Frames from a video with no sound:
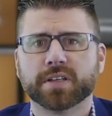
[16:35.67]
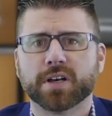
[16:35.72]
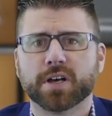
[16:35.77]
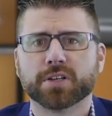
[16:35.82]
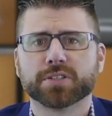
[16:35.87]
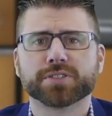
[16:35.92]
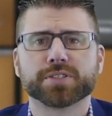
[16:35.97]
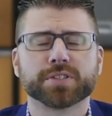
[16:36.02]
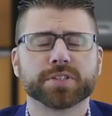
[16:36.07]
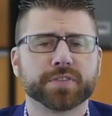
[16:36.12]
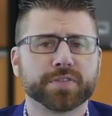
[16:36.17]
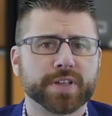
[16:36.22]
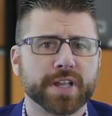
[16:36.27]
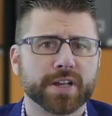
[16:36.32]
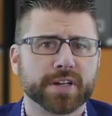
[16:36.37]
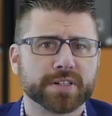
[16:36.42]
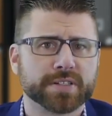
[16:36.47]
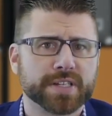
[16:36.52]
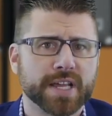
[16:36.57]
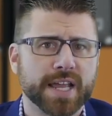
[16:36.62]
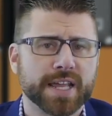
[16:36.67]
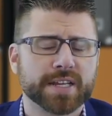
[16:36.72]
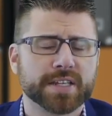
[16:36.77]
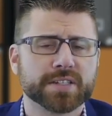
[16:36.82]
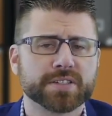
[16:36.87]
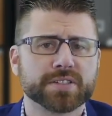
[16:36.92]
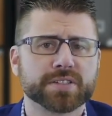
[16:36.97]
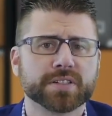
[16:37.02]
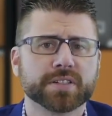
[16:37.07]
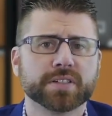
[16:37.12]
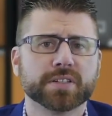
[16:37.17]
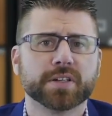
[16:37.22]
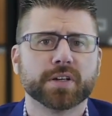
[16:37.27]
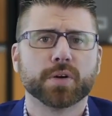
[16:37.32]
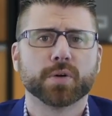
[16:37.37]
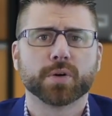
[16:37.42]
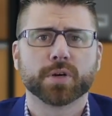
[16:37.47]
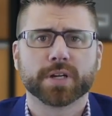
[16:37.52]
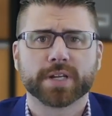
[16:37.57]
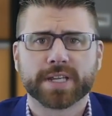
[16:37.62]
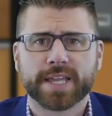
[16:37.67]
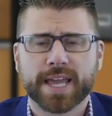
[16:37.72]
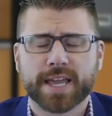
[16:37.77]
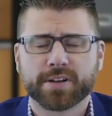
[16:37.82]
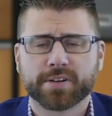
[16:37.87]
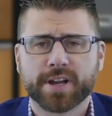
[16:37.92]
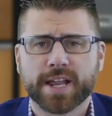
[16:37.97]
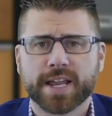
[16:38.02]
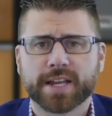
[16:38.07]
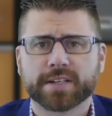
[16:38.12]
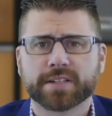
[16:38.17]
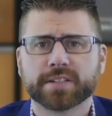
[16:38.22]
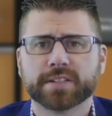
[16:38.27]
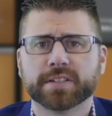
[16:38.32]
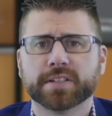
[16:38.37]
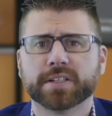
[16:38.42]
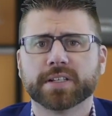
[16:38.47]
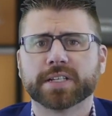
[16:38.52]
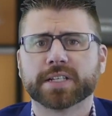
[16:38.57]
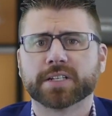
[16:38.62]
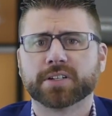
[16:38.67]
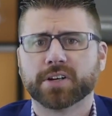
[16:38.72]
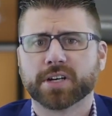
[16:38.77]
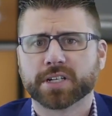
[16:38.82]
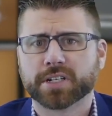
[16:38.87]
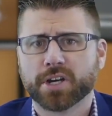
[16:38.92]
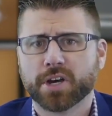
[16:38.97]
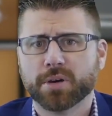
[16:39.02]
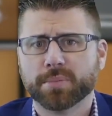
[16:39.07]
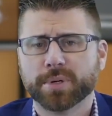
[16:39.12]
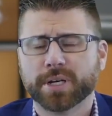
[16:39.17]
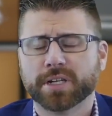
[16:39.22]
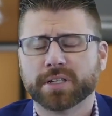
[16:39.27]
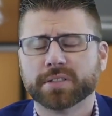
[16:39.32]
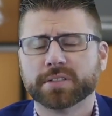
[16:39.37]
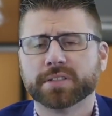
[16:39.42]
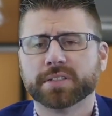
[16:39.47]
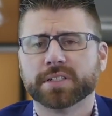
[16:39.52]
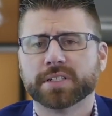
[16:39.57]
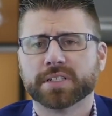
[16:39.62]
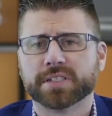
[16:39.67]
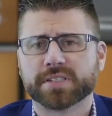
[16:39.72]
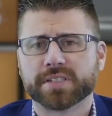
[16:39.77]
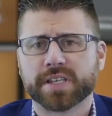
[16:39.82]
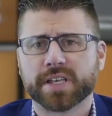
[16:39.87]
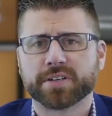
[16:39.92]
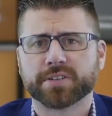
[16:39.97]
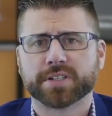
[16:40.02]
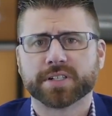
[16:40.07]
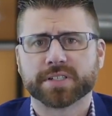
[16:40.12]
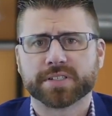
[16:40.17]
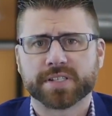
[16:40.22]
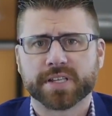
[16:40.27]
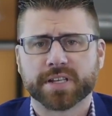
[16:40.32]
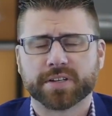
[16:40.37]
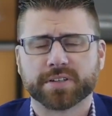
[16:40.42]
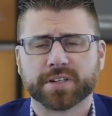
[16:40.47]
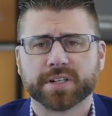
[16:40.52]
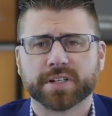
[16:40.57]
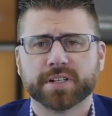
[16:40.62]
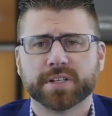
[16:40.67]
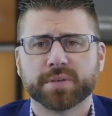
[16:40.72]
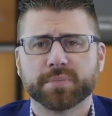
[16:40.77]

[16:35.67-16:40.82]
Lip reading: ulcerative keratitis or a cataract and glaucoma, etc., etc.